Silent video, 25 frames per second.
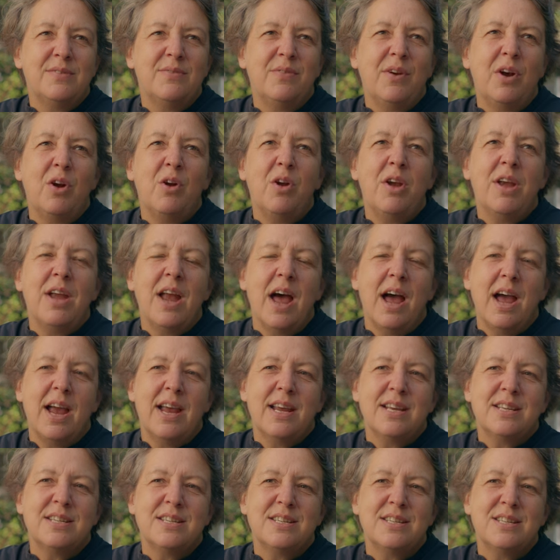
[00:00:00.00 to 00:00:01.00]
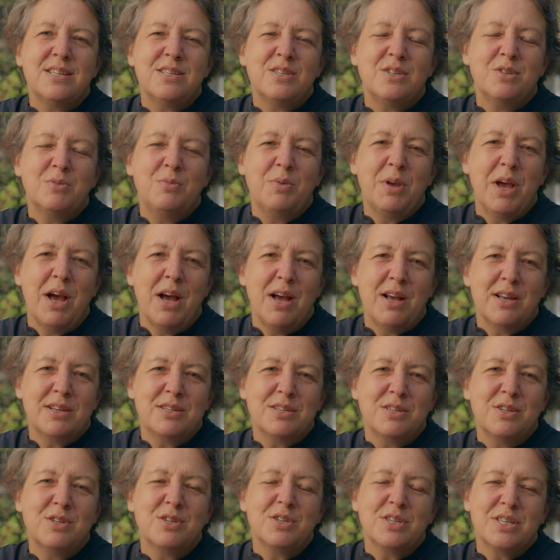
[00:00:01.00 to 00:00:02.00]
very nice to be
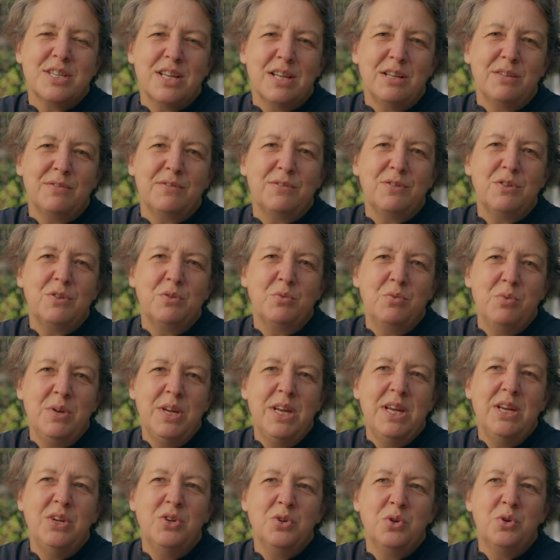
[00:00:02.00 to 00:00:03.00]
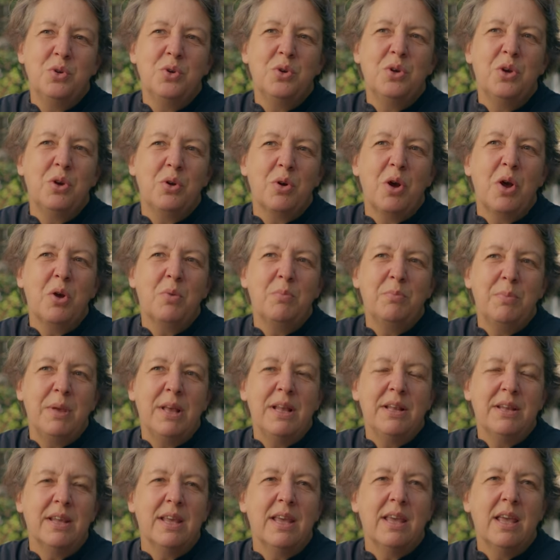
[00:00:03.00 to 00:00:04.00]
asked yourself to redo your own
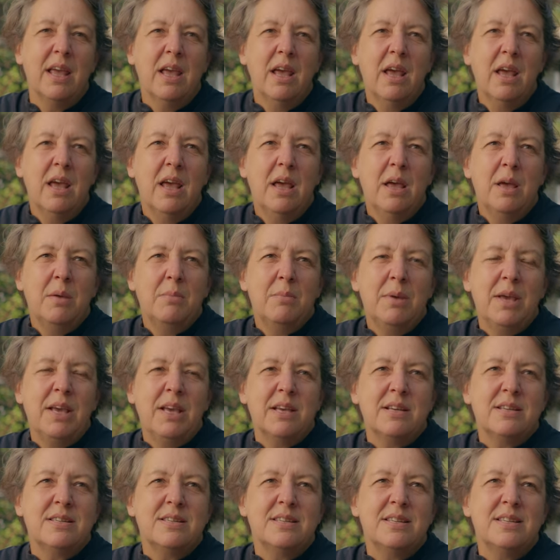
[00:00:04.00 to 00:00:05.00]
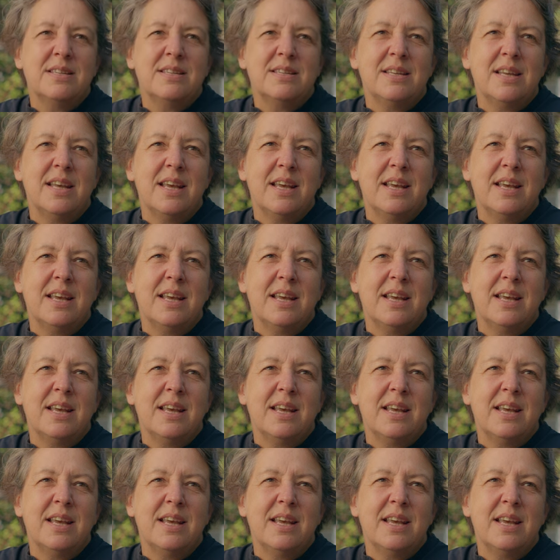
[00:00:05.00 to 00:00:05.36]
building, because it